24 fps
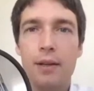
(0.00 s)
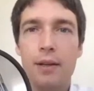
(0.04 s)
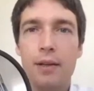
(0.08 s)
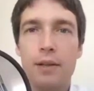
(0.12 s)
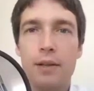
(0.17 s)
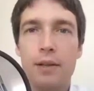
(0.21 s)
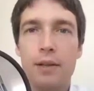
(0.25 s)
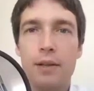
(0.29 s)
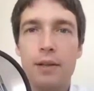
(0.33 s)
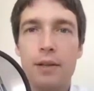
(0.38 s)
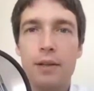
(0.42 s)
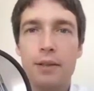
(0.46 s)

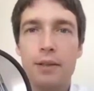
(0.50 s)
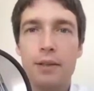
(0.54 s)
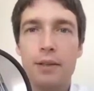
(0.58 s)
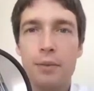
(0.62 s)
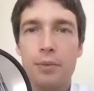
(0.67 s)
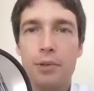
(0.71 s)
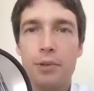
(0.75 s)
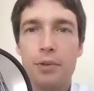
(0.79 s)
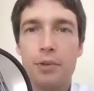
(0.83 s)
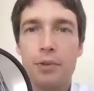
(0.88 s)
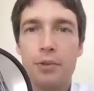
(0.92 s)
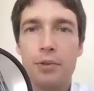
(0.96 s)
uh, this
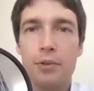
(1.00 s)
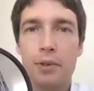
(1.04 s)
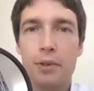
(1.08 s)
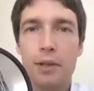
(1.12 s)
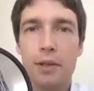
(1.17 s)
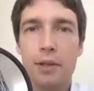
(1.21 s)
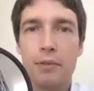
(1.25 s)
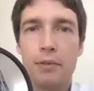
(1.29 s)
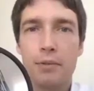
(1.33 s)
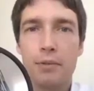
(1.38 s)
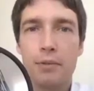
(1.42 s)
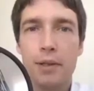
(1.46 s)
helps you to
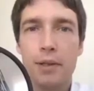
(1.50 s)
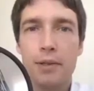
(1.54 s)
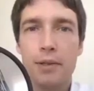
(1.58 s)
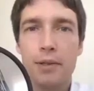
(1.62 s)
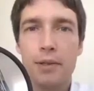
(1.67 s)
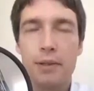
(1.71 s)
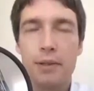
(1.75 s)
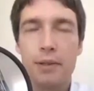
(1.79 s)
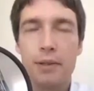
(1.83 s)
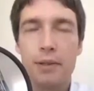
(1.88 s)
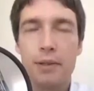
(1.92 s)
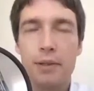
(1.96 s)
kind of
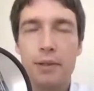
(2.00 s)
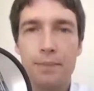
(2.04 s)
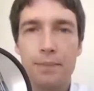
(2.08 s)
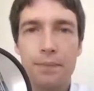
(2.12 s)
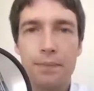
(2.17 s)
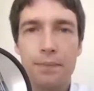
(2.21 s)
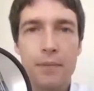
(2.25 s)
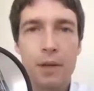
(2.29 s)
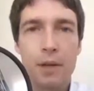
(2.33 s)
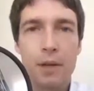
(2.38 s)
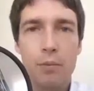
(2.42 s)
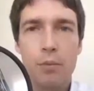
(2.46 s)
write um,
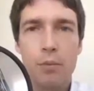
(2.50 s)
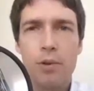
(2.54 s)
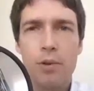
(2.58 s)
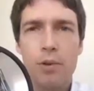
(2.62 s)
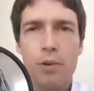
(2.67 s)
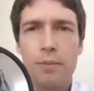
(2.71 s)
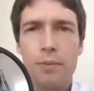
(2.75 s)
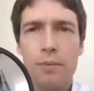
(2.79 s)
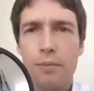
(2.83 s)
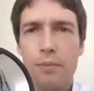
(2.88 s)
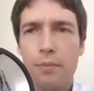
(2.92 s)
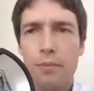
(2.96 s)

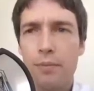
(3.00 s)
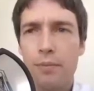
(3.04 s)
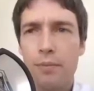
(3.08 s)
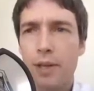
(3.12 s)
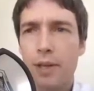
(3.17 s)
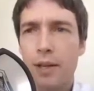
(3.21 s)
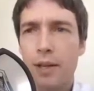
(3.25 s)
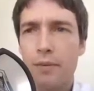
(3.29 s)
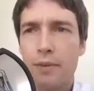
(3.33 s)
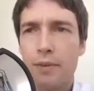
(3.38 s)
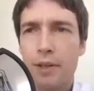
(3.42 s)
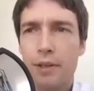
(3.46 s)
more
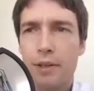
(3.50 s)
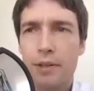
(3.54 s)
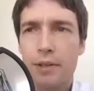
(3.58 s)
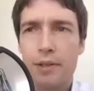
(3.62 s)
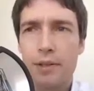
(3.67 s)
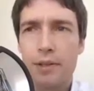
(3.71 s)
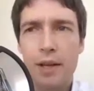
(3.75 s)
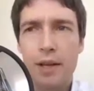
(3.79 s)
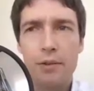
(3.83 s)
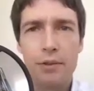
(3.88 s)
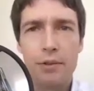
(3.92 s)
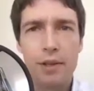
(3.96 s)
kind of like a
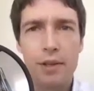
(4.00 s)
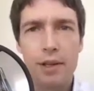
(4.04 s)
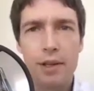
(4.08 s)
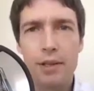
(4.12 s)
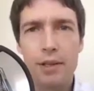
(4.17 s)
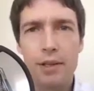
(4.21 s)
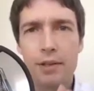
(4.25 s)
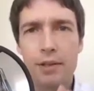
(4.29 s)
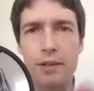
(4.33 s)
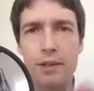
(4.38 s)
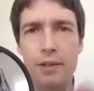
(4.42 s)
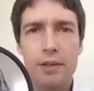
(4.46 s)

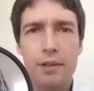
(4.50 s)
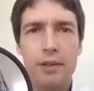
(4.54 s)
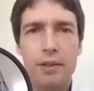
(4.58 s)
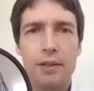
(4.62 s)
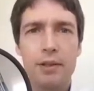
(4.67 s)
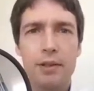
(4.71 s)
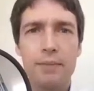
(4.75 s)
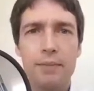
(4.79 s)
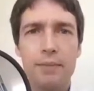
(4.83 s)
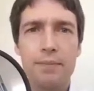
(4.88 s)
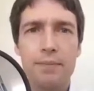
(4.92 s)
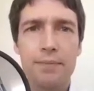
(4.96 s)
standardized and
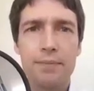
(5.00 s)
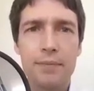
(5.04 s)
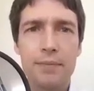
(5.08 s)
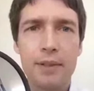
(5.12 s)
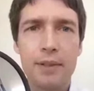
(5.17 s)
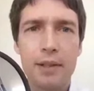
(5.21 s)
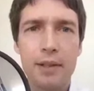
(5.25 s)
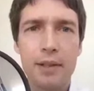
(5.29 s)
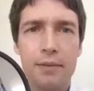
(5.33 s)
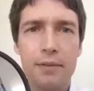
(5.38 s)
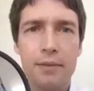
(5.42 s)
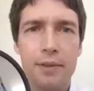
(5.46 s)
um,
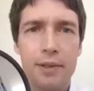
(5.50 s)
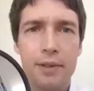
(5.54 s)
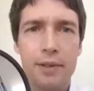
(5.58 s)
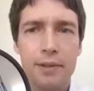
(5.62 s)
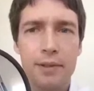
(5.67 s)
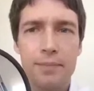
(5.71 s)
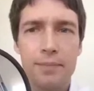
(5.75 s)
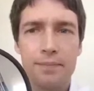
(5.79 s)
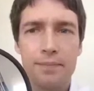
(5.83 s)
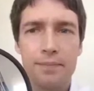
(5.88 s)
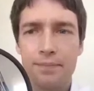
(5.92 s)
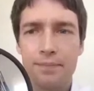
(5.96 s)
kind of
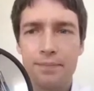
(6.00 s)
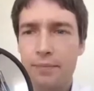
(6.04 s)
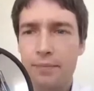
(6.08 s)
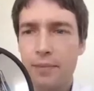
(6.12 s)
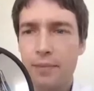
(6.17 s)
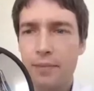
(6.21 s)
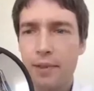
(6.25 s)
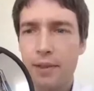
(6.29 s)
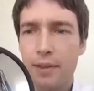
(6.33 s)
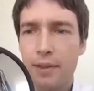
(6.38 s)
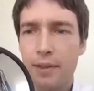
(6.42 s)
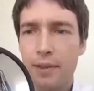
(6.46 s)
a,
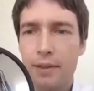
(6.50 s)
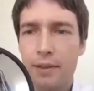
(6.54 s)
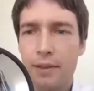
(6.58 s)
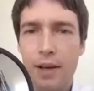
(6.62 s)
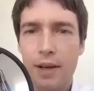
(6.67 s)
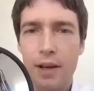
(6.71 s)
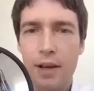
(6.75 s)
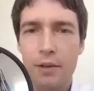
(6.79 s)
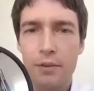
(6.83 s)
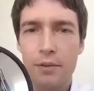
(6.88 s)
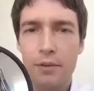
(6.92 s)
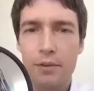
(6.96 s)
a
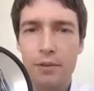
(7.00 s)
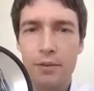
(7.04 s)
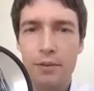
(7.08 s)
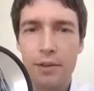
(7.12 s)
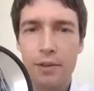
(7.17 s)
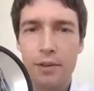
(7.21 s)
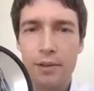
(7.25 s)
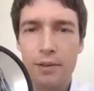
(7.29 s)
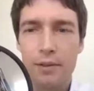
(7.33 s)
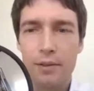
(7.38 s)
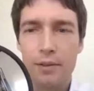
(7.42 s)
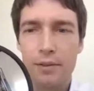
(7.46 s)
higher
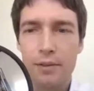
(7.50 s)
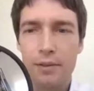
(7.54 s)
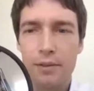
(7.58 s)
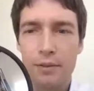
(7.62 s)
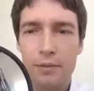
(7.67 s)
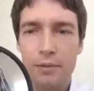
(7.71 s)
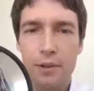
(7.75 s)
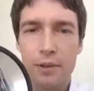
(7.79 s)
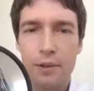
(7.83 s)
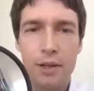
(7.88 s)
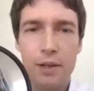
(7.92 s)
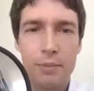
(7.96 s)
uh,
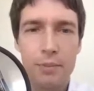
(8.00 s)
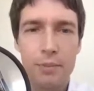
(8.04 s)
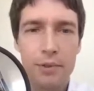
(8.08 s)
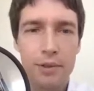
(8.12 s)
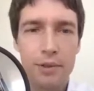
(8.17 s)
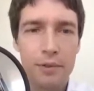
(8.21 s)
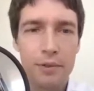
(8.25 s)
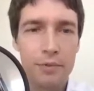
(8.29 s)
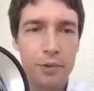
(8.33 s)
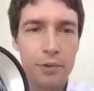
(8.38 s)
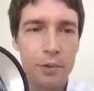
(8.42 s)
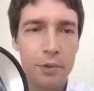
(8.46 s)

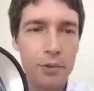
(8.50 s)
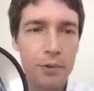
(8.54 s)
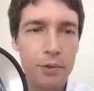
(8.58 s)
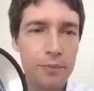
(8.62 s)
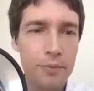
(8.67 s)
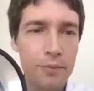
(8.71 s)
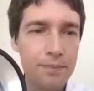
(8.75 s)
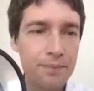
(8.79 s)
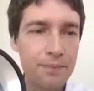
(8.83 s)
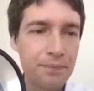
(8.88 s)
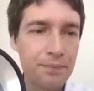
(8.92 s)
reliability of code.